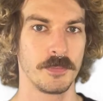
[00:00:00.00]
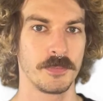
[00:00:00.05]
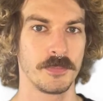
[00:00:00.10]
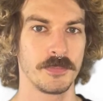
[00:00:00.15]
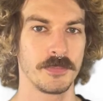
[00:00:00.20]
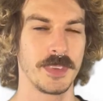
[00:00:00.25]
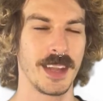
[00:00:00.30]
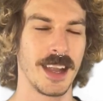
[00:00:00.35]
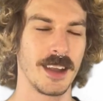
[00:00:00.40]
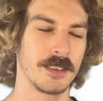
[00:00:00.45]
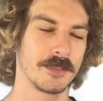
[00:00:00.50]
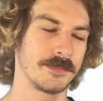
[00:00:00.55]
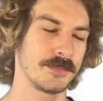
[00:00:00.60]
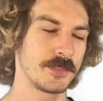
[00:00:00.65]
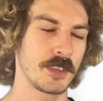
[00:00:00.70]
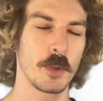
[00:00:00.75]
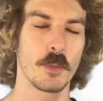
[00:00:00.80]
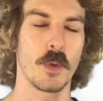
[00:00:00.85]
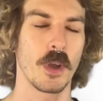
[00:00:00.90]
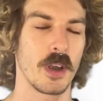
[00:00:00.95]
Now,
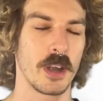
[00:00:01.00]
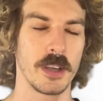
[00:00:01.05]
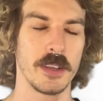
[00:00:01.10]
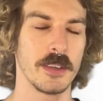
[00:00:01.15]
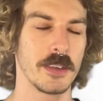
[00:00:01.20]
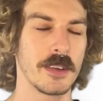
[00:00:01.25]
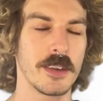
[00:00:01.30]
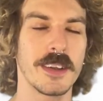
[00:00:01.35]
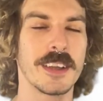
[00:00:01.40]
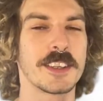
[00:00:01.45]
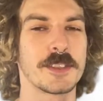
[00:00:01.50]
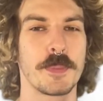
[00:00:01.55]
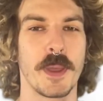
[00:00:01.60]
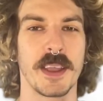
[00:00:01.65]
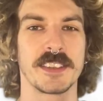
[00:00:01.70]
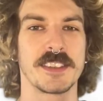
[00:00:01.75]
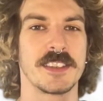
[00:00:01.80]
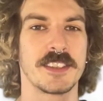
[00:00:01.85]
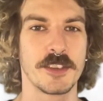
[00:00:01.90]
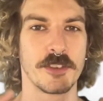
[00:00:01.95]
don't worry, you're not
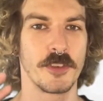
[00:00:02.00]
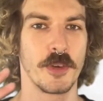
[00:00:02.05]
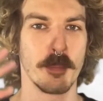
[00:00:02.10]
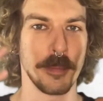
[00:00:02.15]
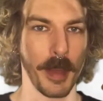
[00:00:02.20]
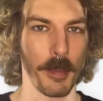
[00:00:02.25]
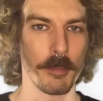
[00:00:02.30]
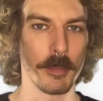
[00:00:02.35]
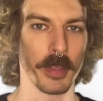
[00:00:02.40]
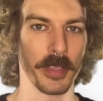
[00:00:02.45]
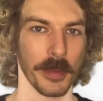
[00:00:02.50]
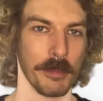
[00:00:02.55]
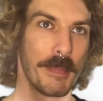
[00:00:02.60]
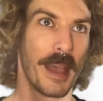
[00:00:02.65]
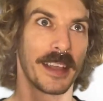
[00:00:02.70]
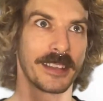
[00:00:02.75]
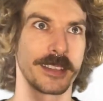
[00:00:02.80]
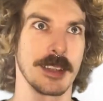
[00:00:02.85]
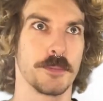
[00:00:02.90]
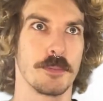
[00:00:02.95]
expected to remember the
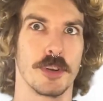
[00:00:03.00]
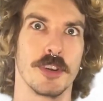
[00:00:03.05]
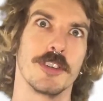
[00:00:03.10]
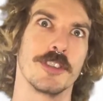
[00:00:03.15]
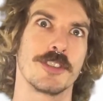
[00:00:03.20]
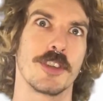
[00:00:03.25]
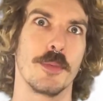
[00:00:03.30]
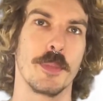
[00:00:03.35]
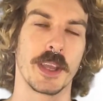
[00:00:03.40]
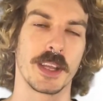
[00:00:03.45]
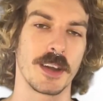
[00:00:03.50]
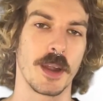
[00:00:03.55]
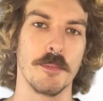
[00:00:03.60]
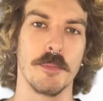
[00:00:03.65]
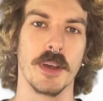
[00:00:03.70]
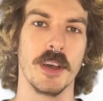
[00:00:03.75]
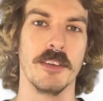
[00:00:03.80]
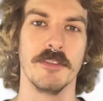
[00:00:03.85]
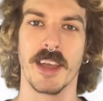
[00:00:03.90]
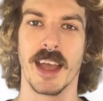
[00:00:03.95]
mass number and atomic number
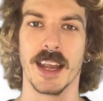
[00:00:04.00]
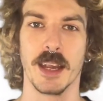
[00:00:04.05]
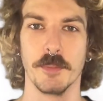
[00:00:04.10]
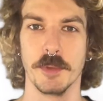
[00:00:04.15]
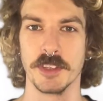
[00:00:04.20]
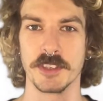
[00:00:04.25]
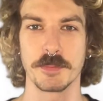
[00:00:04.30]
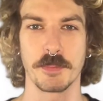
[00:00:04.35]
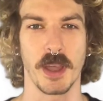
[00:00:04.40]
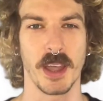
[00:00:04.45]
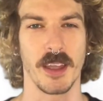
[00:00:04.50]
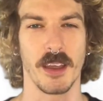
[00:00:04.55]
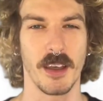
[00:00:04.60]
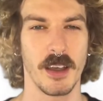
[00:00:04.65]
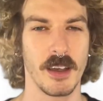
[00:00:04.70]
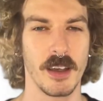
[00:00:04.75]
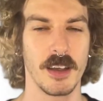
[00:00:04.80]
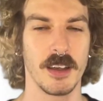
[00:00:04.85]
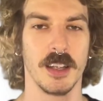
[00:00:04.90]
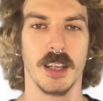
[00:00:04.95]
of elements by
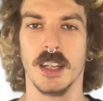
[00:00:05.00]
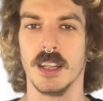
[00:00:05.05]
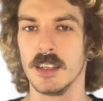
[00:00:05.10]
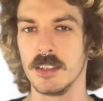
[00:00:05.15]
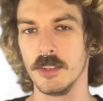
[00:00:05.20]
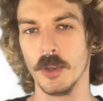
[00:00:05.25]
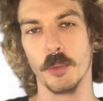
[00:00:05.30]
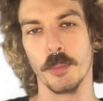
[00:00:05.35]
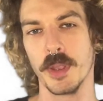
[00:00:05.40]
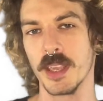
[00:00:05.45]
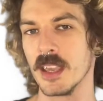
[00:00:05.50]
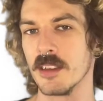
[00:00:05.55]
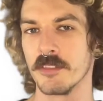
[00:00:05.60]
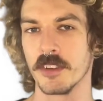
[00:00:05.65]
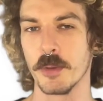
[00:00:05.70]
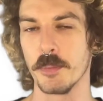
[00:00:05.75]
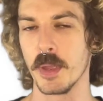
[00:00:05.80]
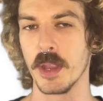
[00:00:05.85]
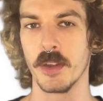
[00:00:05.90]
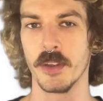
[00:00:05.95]
heart. You'll be given
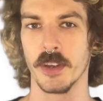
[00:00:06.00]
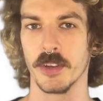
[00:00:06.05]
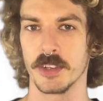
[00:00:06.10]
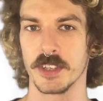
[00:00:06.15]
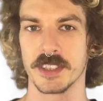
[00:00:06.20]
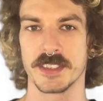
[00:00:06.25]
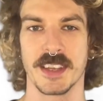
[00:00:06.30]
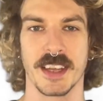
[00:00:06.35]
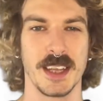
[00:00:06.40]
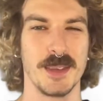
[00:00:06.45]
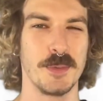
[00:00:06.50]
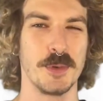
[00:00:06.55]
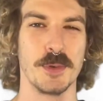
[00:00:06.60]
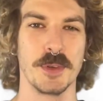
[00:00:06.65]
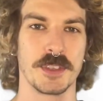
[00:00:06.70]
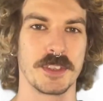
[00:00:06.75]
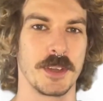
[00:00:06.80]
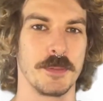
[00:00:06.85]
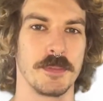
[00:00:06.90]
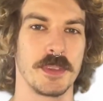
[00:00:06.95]
a periodic table or
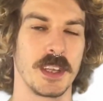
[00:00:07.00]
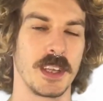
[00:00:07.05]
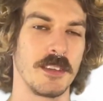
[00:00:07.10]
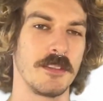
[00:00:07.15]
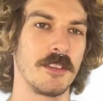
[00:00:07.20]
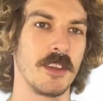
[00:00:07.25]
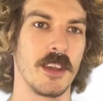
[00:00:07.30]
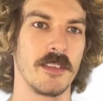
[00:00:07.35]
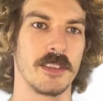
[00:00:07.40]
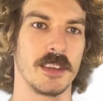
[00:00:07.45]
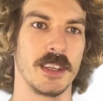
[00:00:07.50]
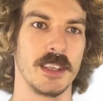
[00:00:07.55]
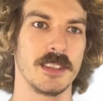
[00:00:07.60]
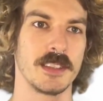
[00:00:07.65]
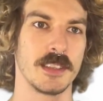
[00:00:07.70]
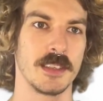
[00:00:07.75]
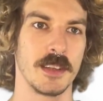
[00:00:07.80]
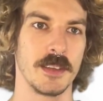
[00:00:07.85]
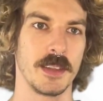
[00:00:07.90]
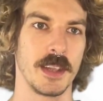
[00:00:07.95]
something if you ever need
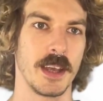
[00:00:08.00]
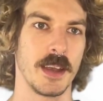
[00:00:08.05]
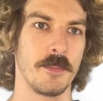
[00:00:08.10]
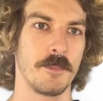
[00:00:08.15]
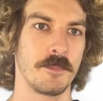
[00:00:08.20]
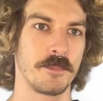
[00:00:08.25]
to know that.